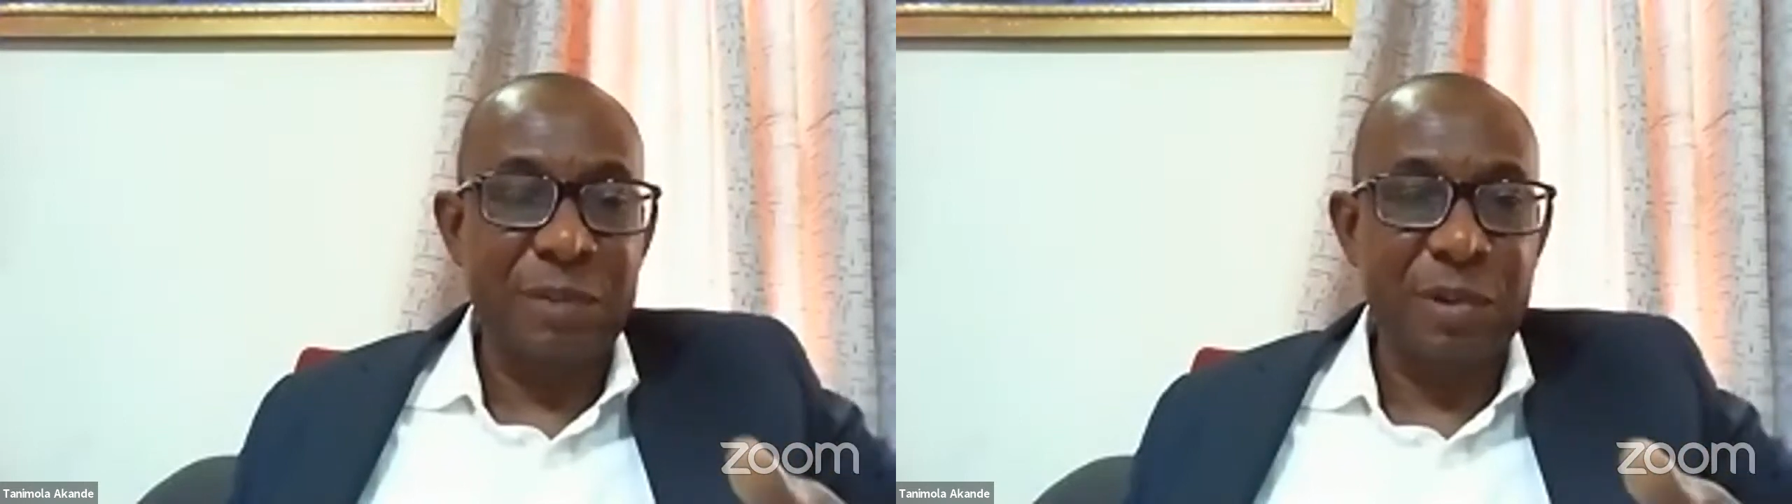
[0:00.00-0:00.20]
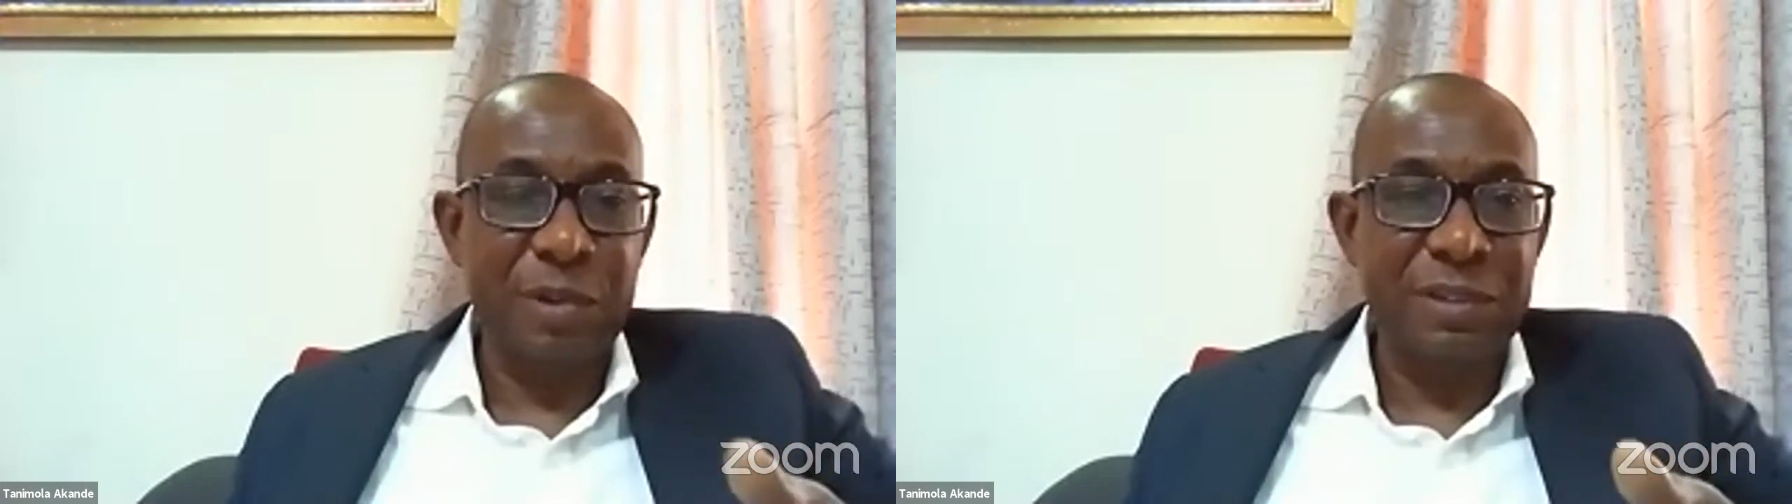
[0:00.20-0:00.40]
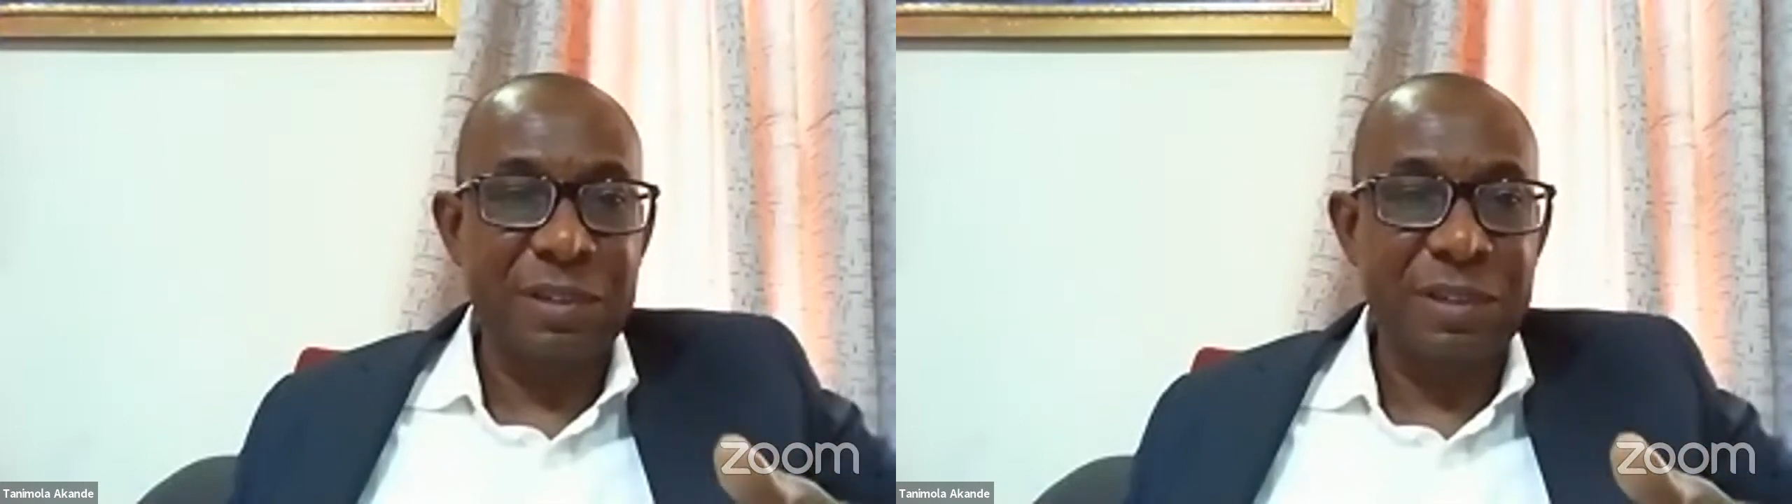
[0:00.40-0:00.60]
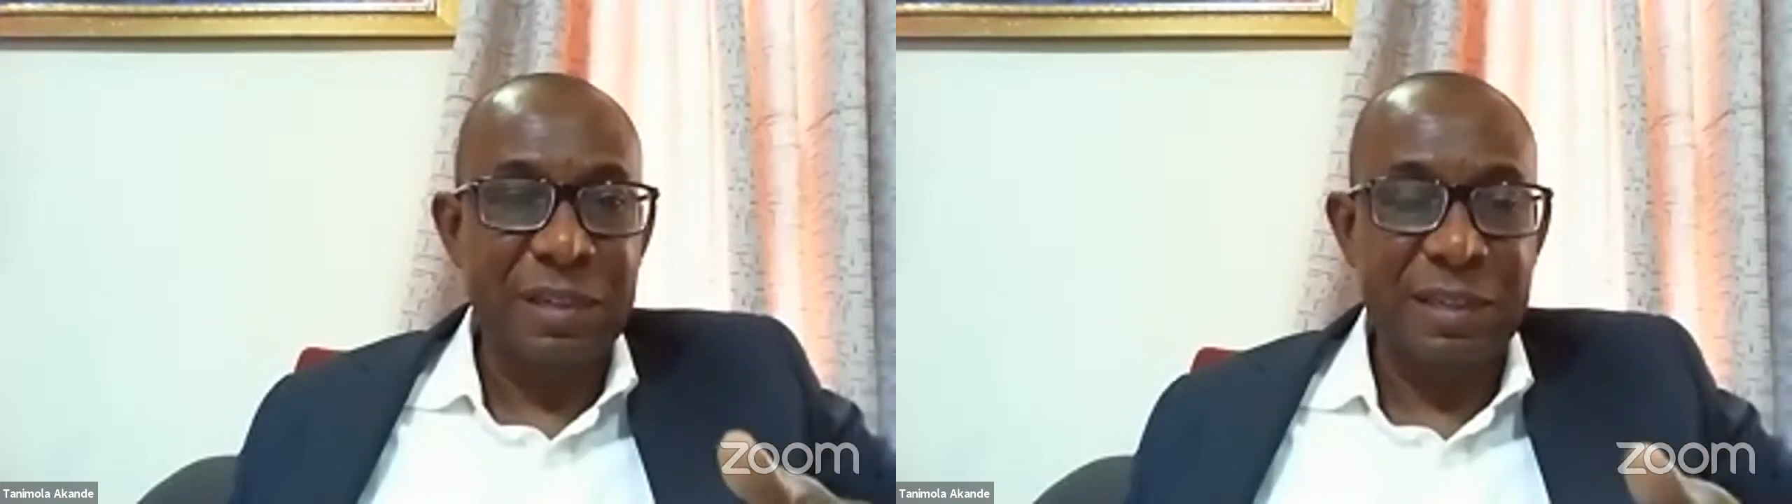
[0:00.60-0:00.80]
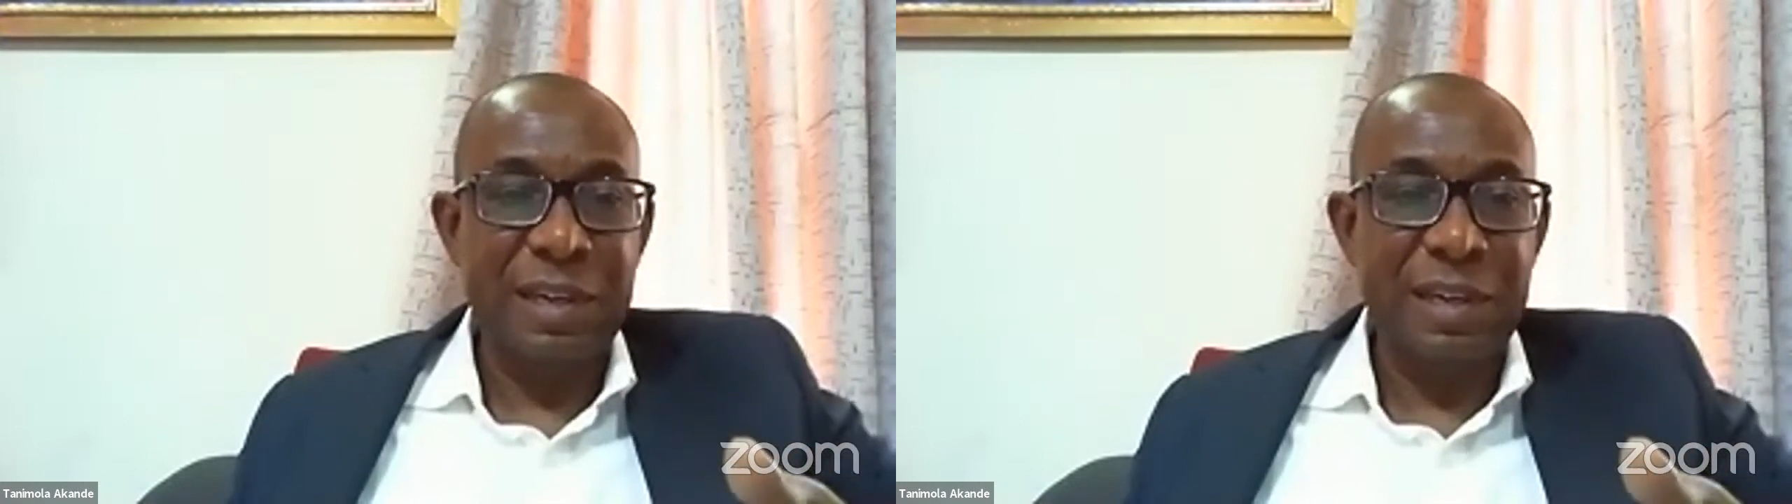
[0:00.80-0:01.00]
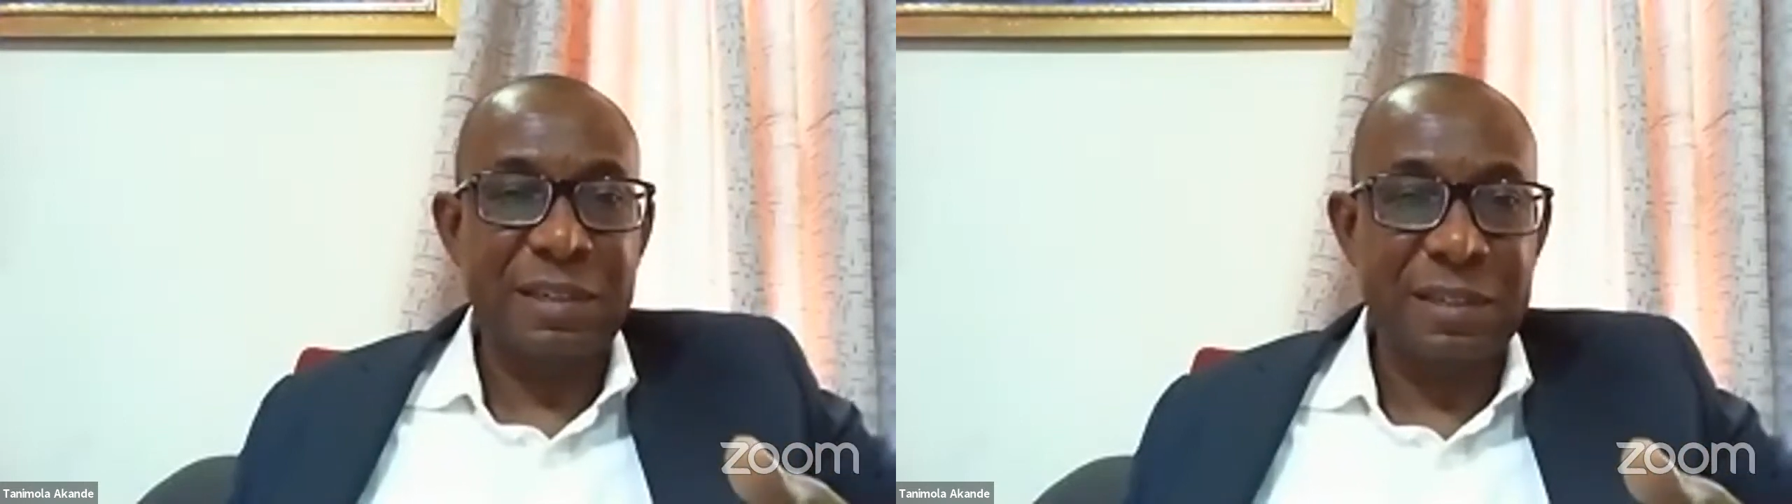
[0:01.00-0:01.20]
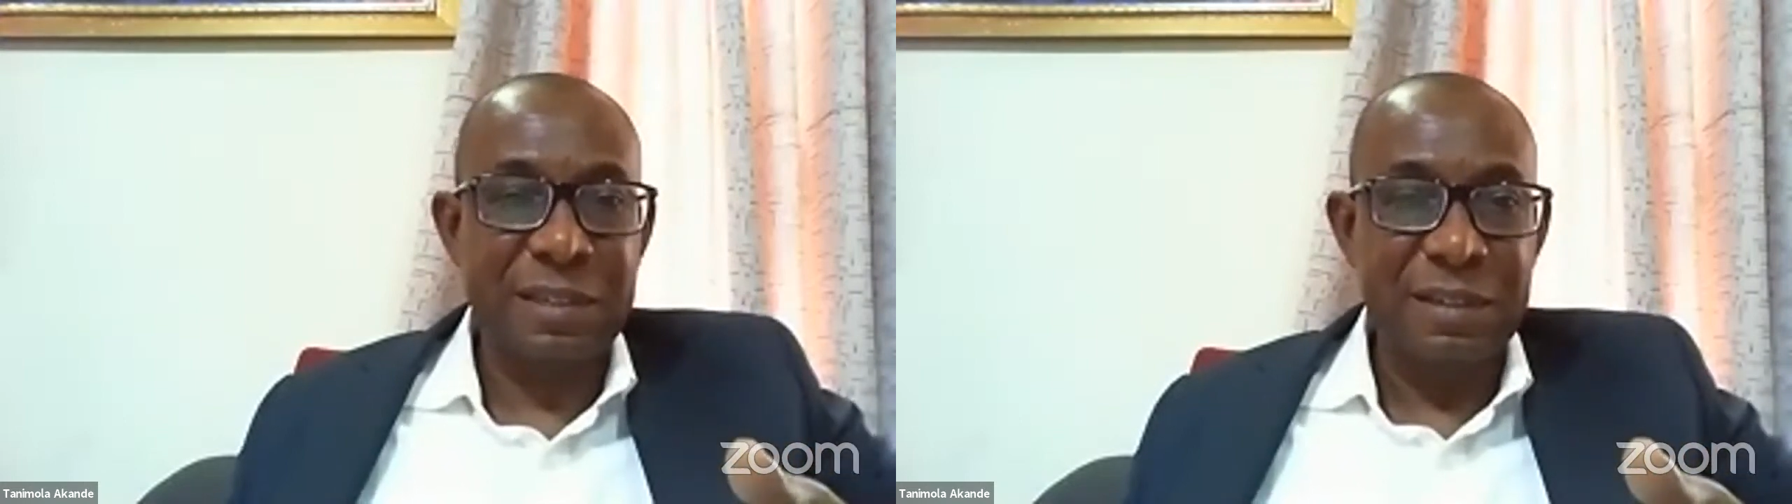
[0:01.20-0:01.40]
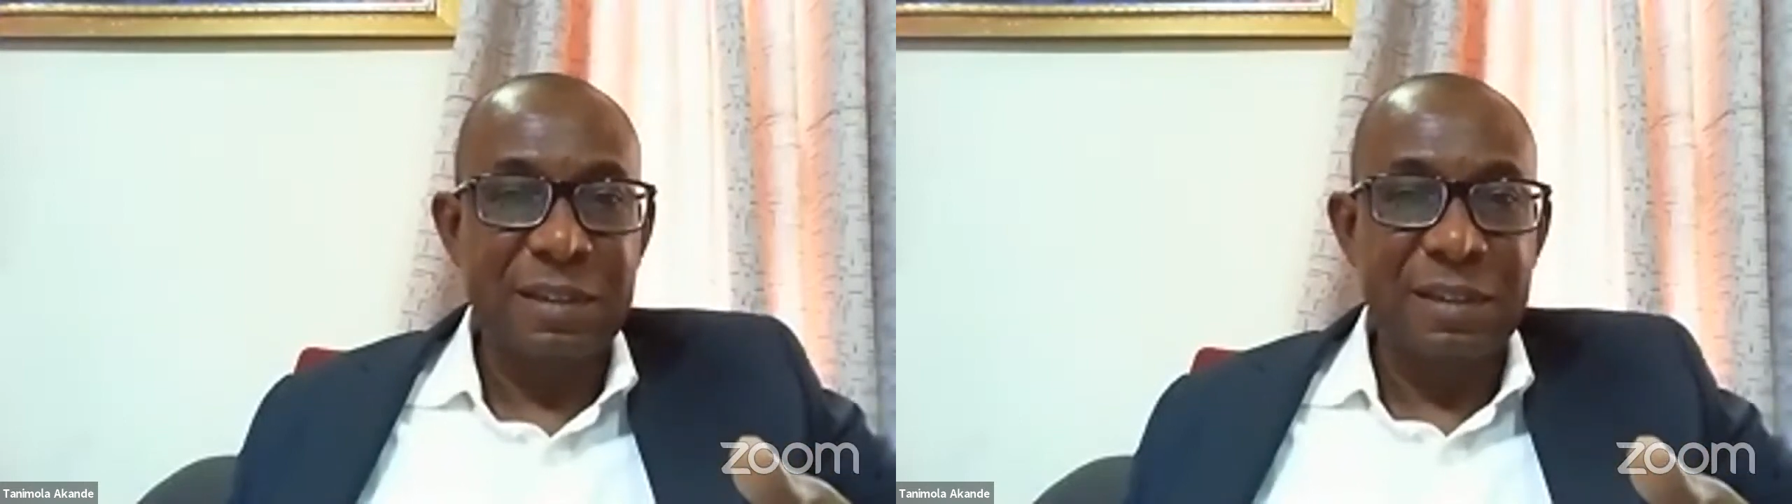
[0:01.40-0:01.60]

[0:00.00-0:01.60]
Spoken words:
of reporting deaths.